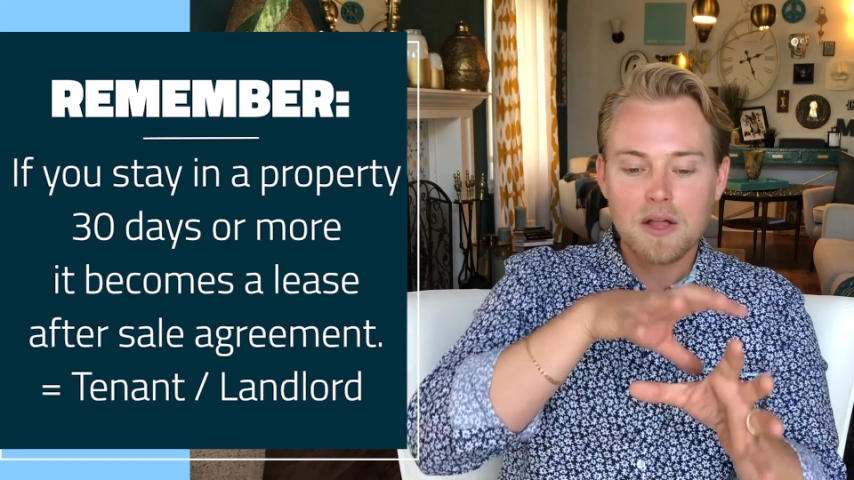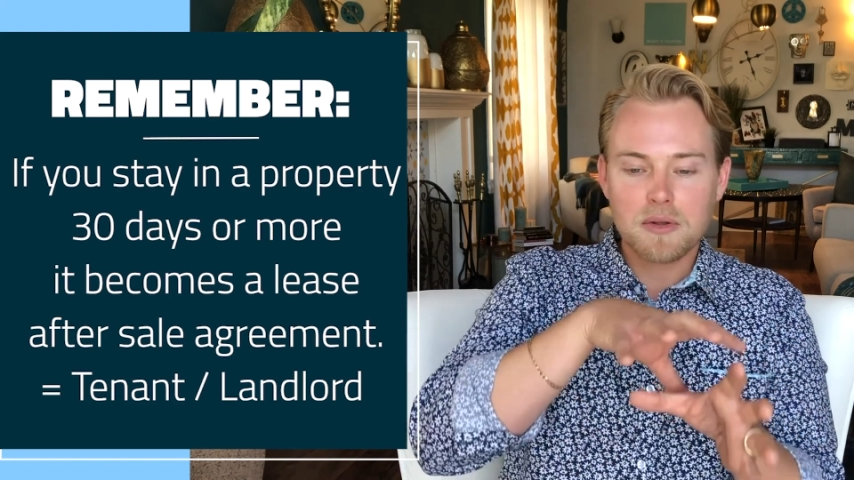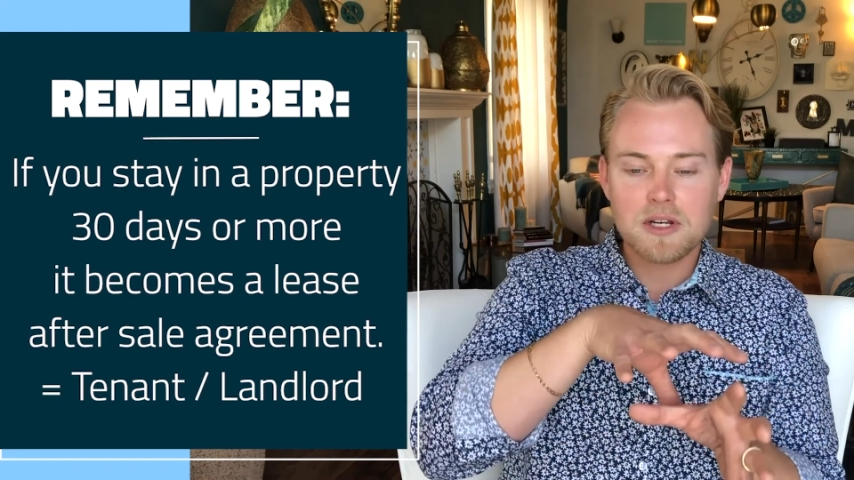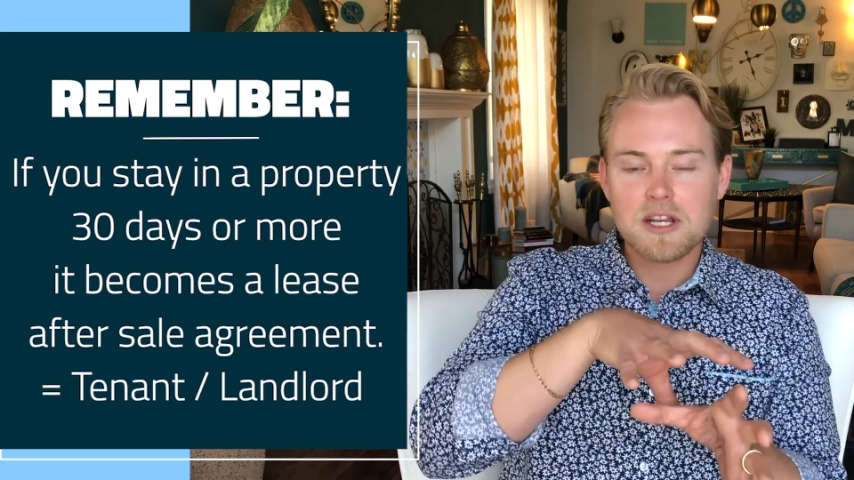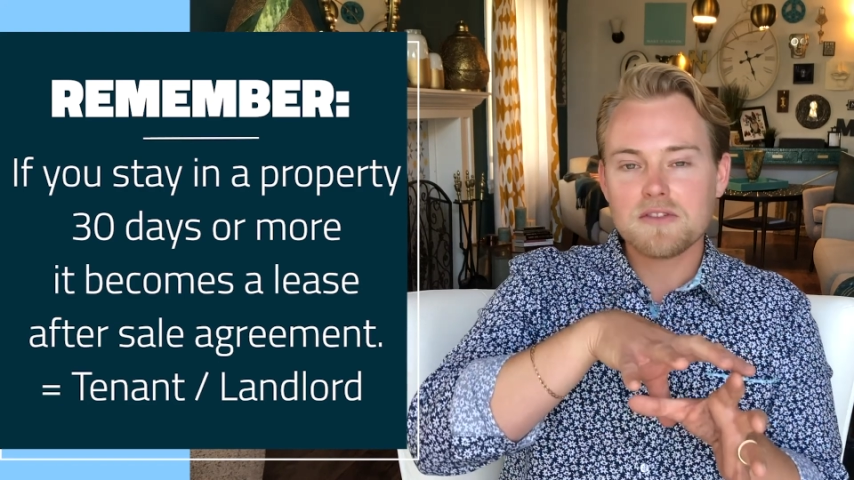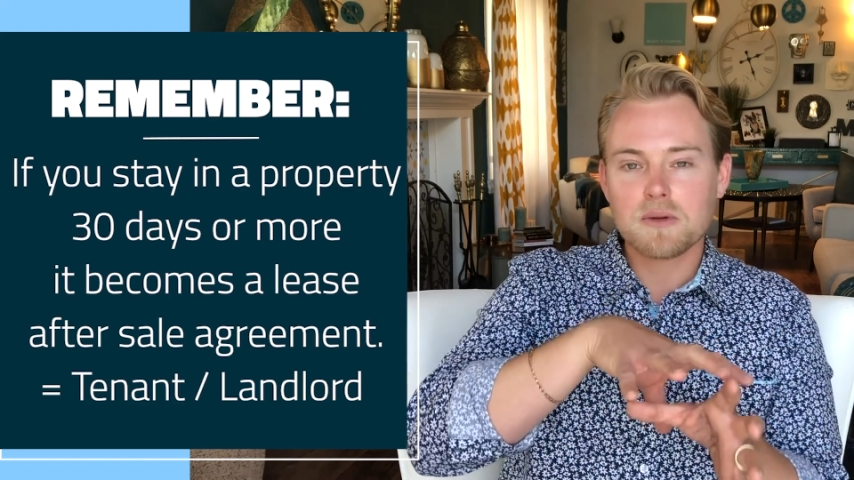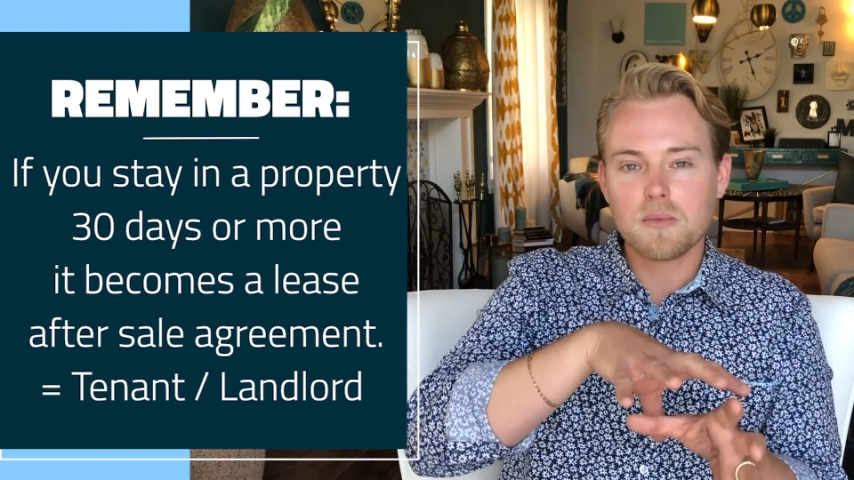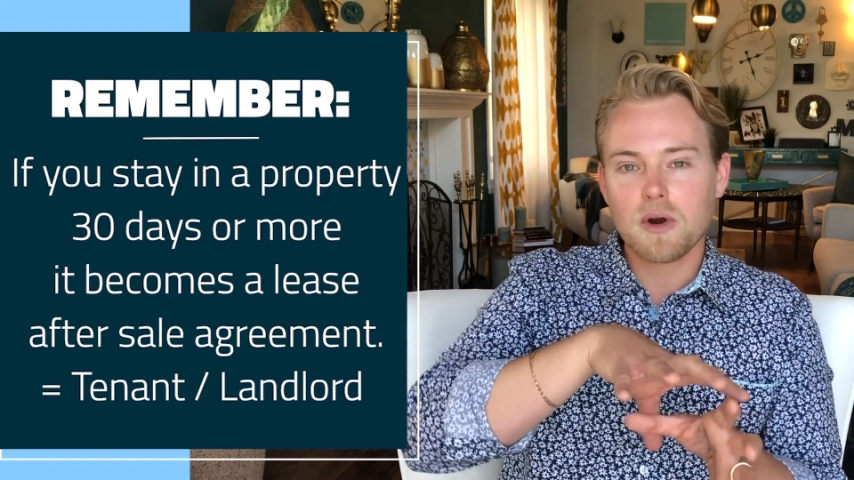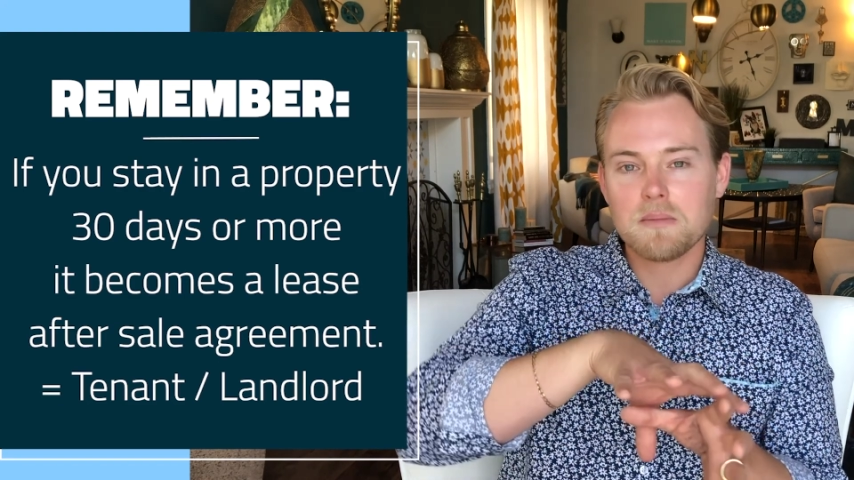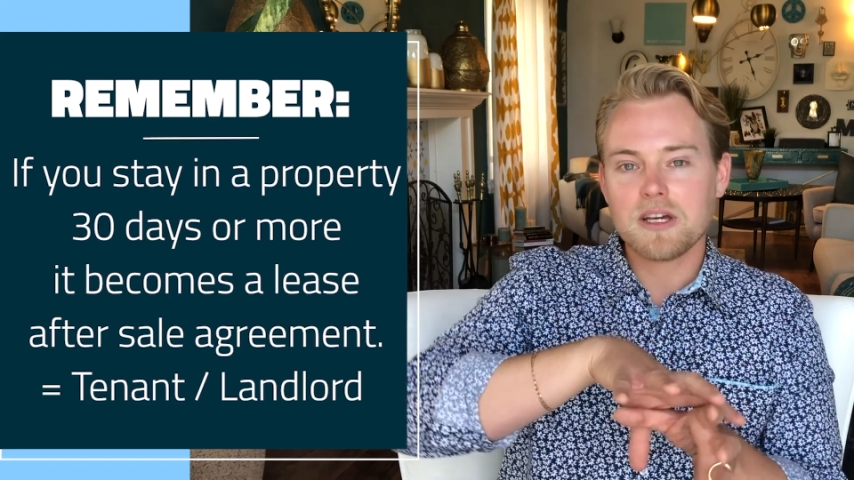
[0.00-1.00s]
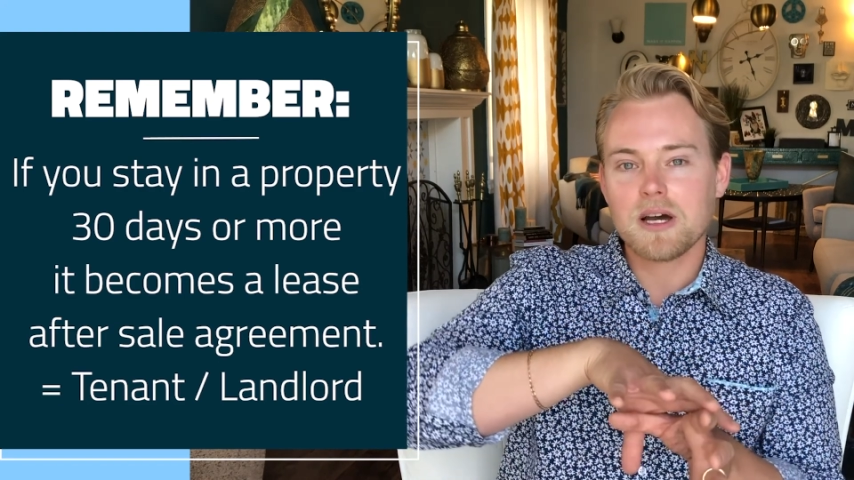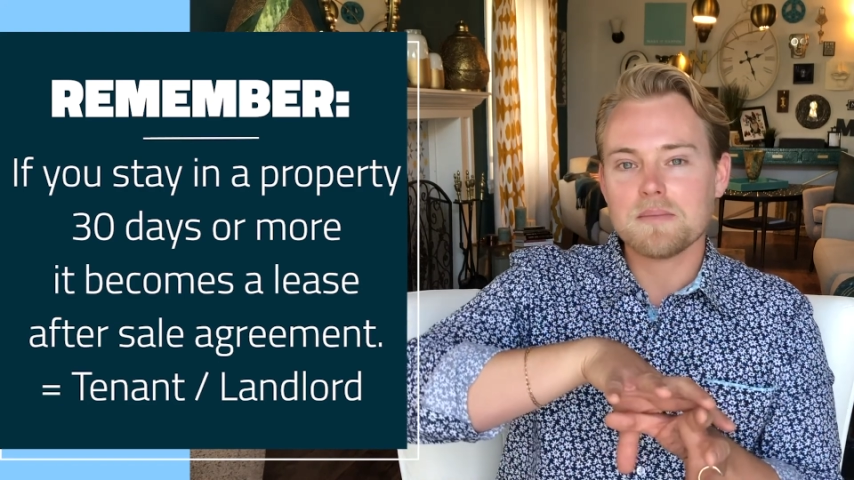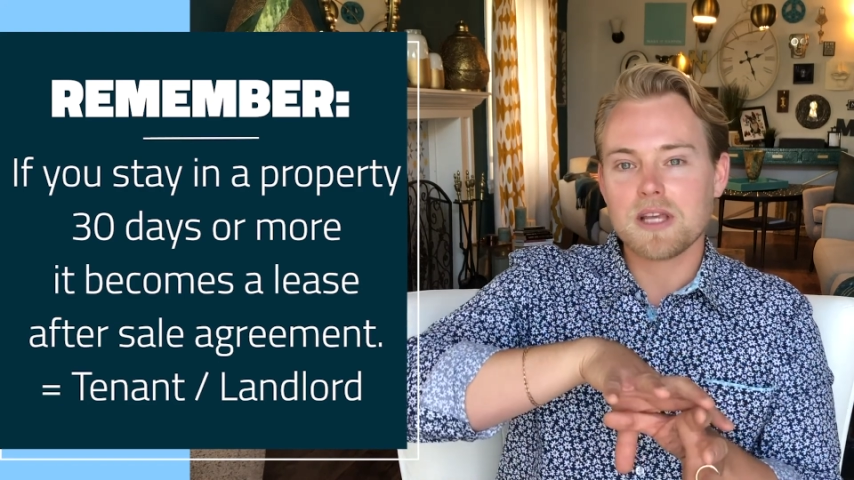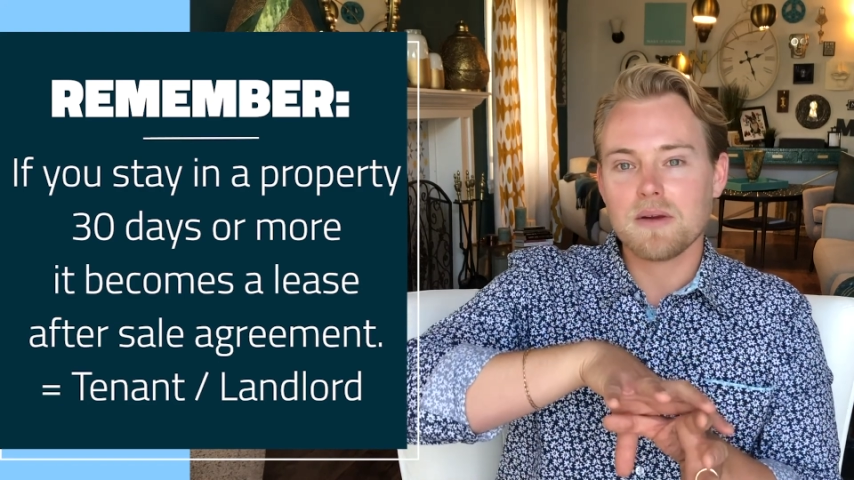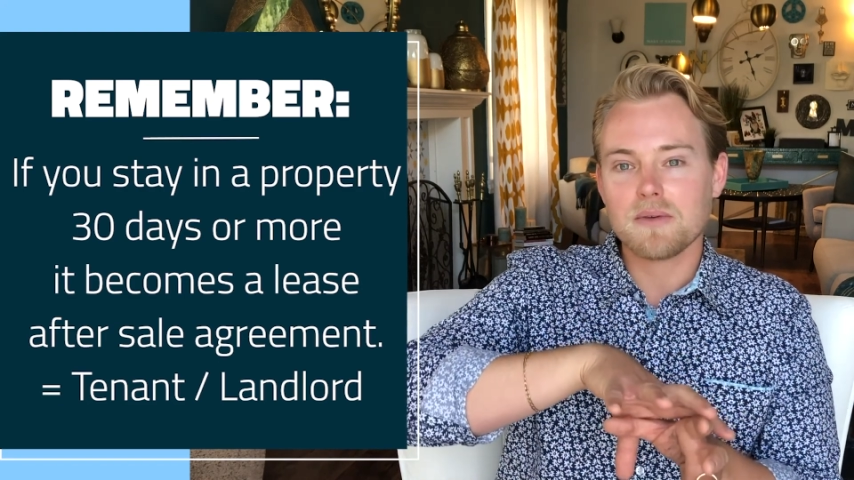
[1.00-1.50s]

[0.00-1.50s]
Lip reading: 30 days or more becomes a